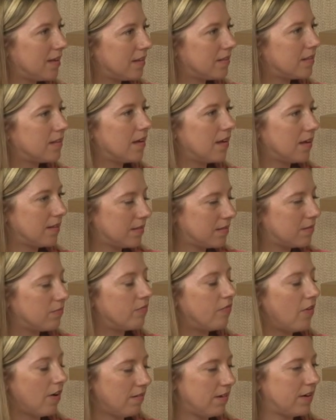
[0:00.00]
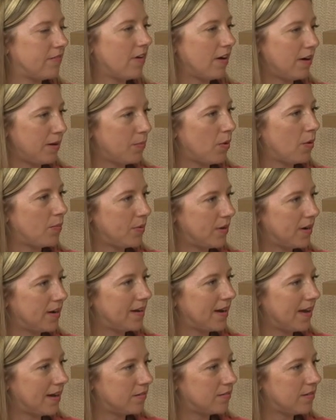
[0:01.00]
It's it's very very popular
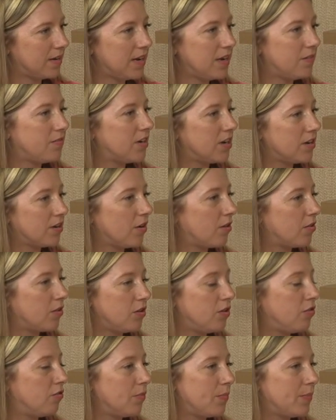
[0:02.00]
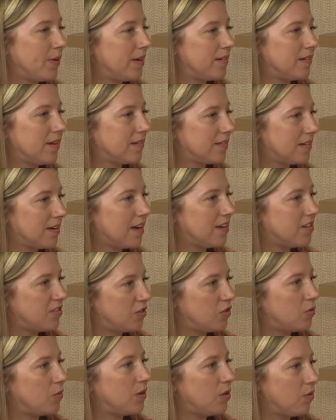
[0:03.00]
now. Even in our European
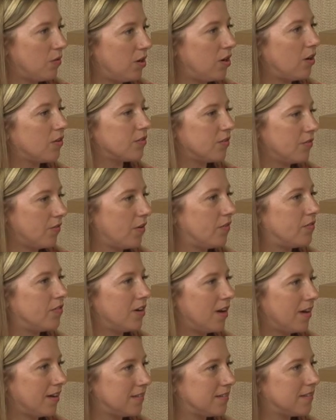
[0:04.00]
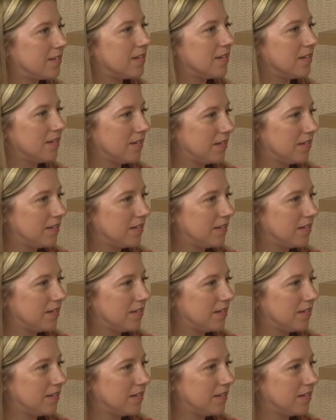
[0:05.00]
destinations, we do a lot of overnights.